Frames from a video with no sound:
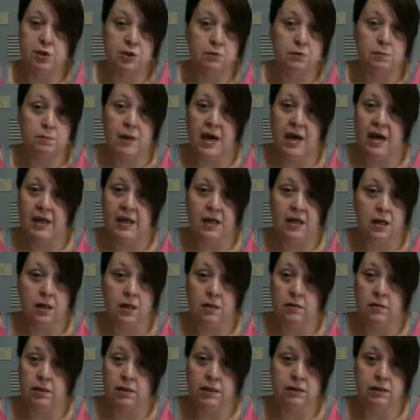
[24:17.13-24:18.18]
bad,
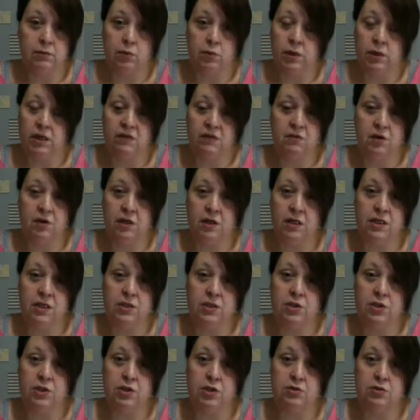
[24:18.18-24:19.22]
ugly, whatever it
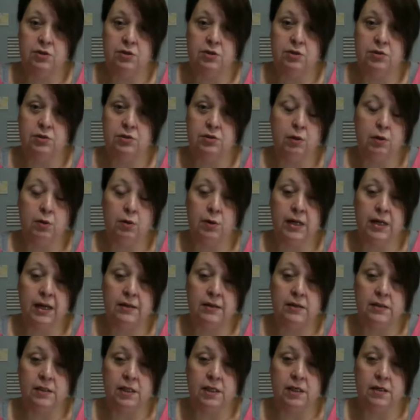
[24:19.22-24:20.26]
is, you throw it
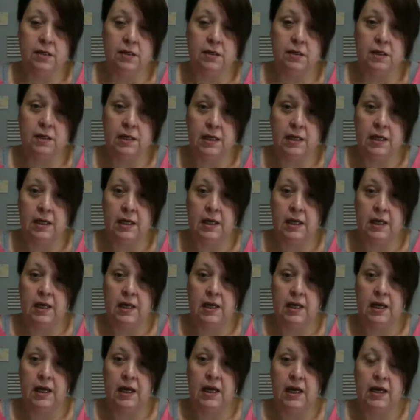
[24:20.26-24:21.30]
out there.
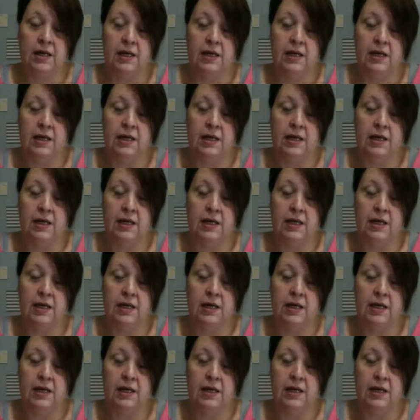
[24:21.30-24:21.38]
And